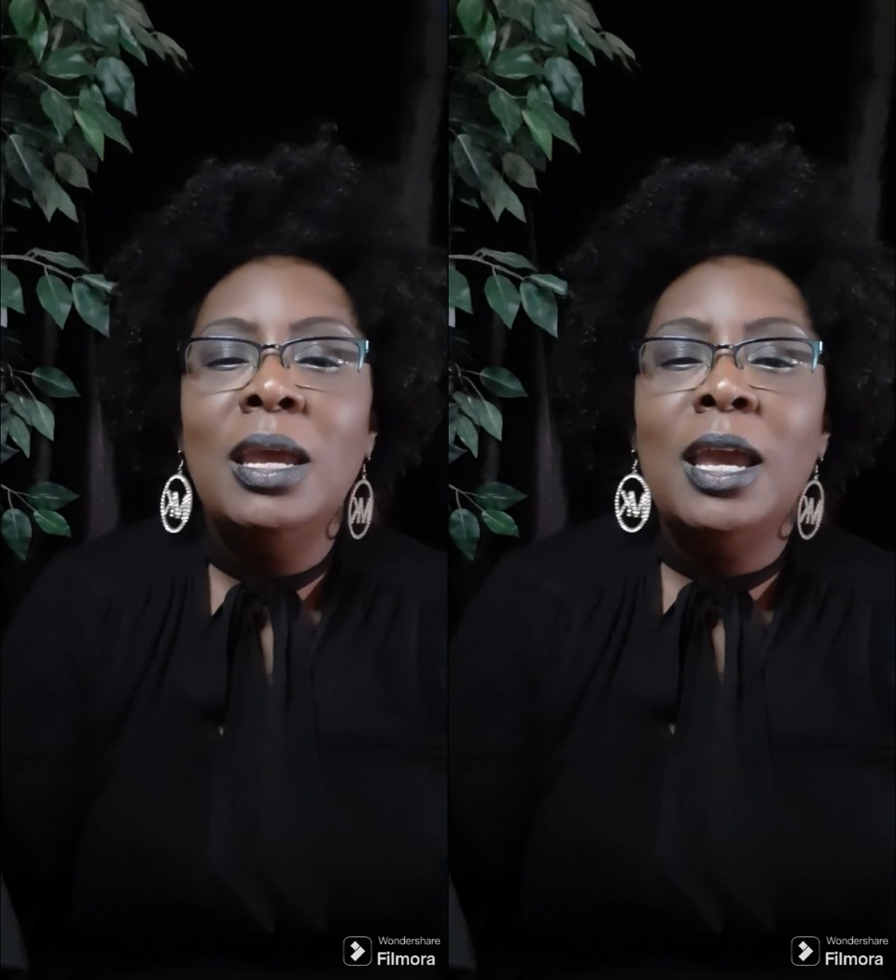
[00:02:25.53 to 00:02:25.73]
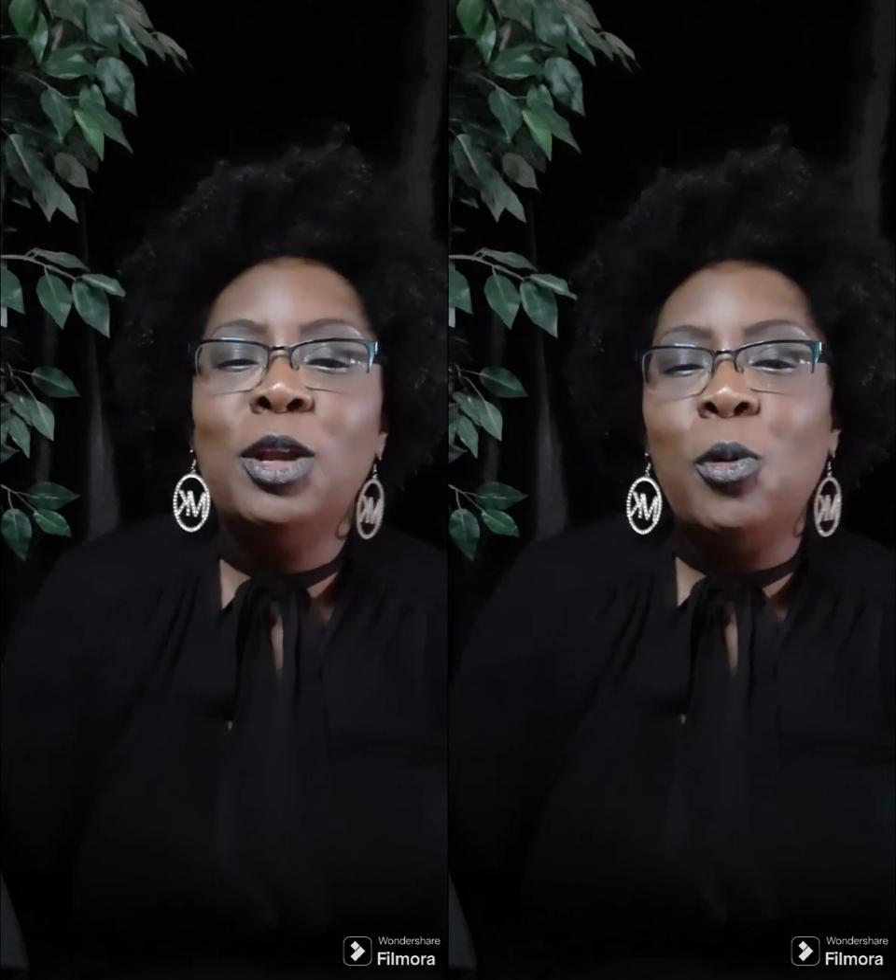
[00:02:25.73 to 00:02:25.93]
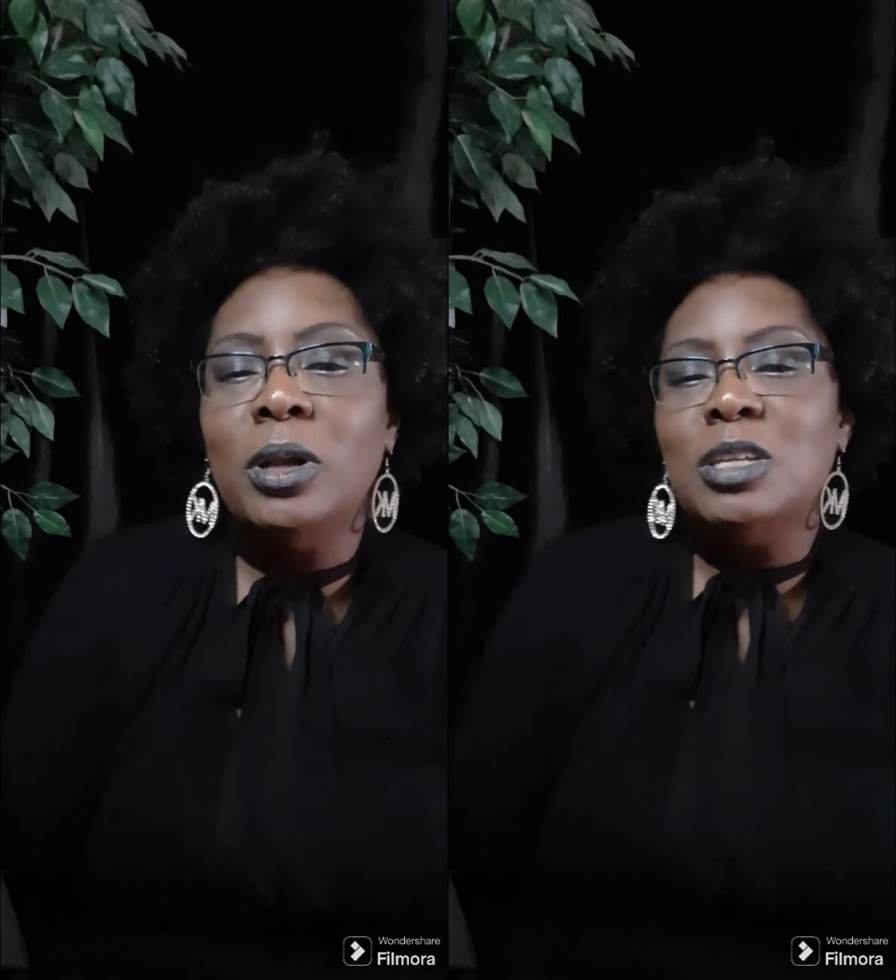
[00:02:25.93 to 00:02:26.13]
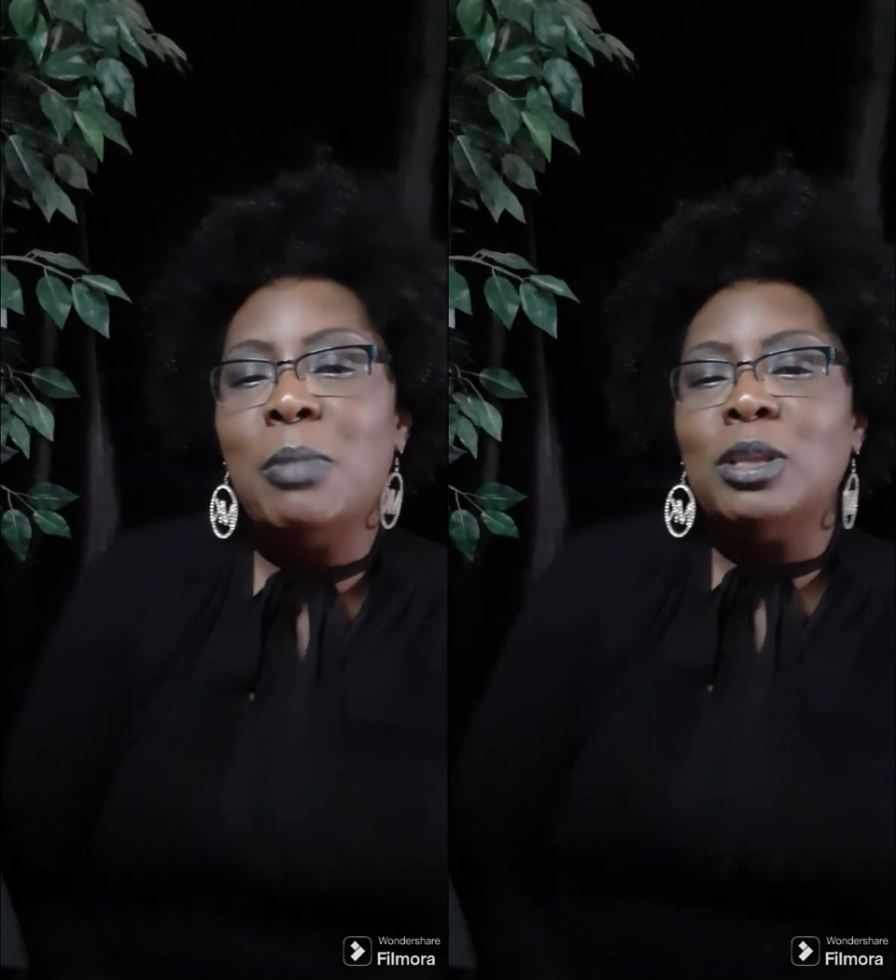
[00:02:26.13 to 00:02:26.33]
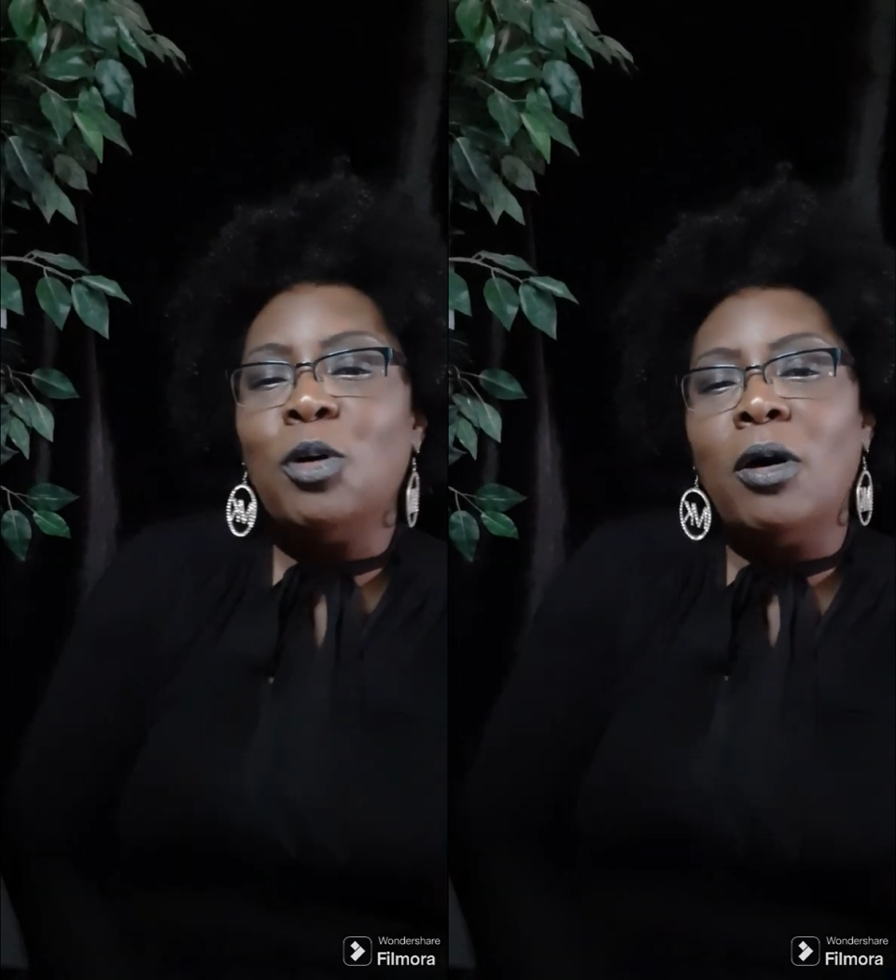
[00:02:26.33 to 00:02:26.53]
And according to
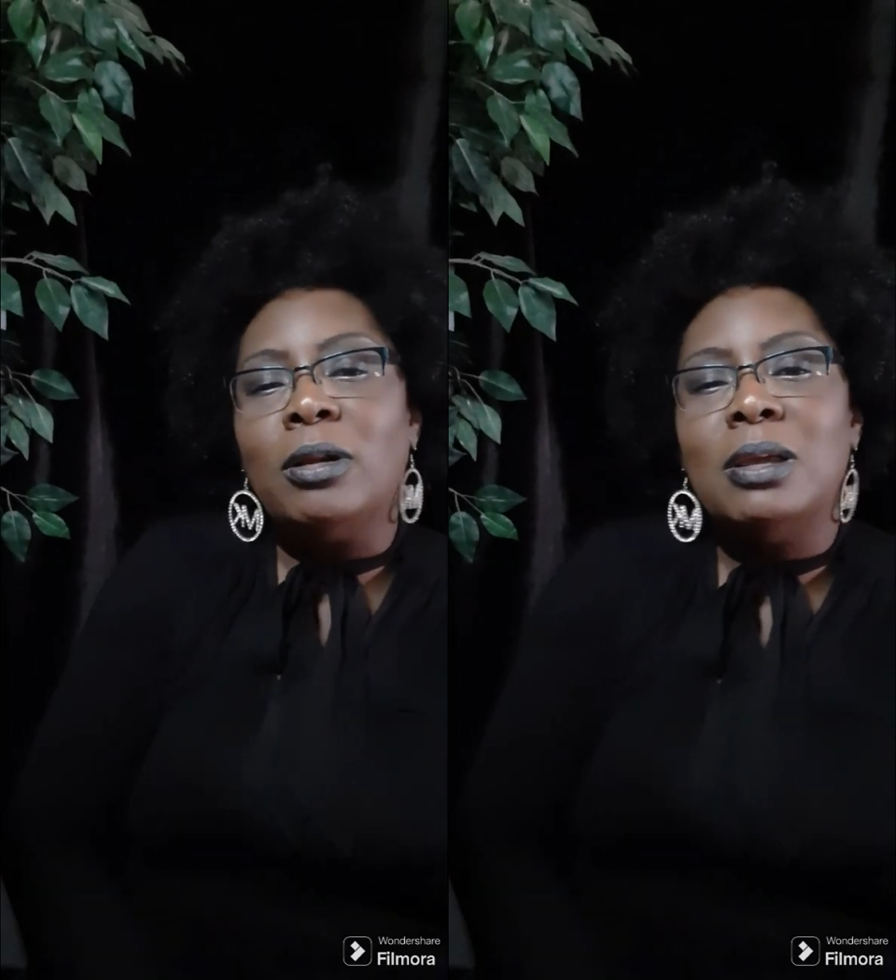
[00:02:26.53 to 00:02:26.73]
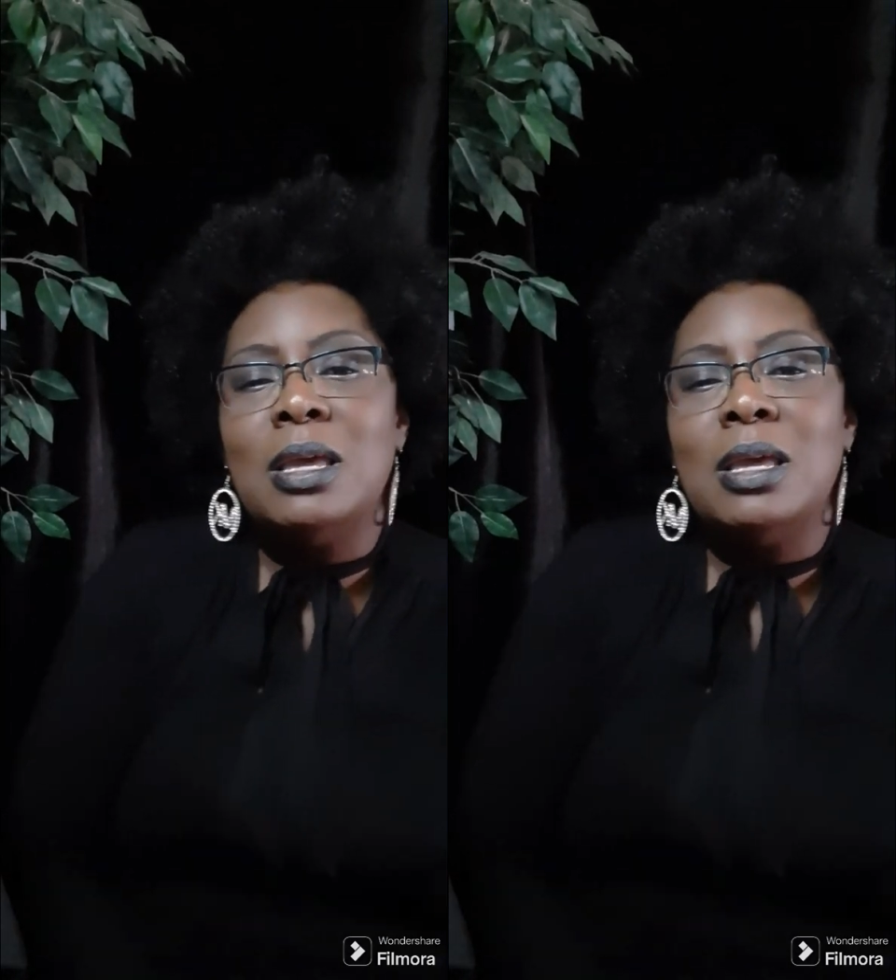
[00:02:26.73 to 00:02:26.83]
my daughter,